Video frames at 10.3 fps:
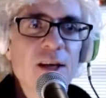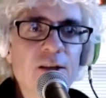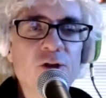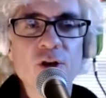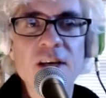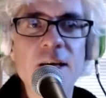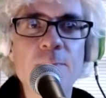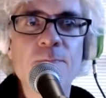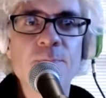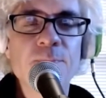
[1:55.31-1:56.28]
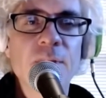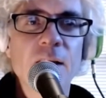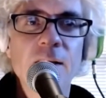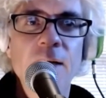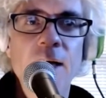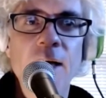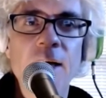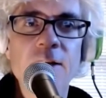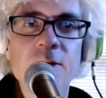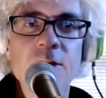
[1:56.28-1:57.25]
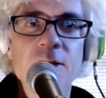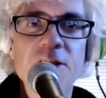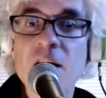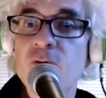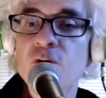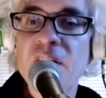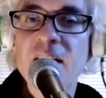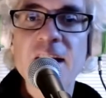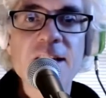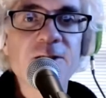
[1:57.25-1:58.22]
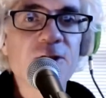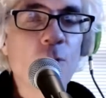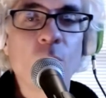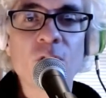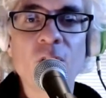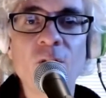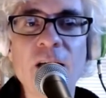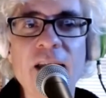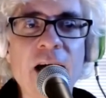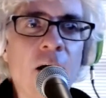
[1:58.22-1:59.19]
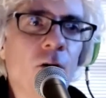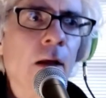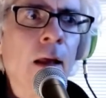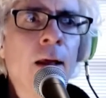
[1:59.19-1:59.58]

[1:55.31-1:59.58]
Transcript: It took him several decades to work all that out.